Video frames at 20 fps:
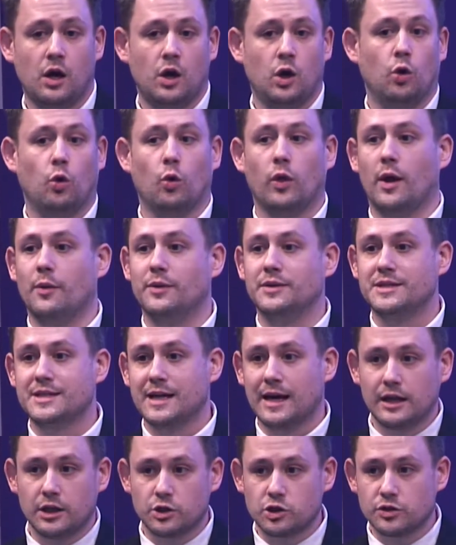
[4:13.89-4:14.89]
or their
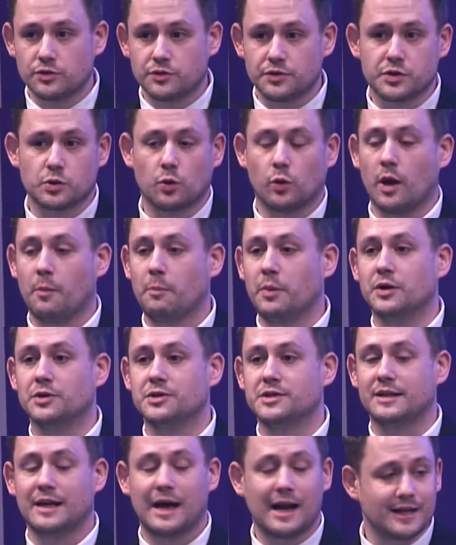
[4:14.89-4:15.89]
intelligence or their
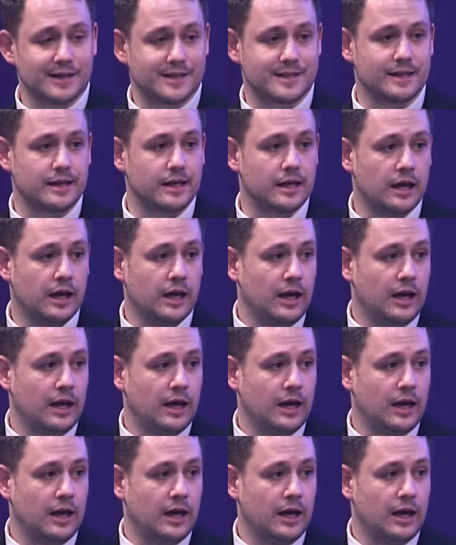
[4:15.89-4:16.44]
personality,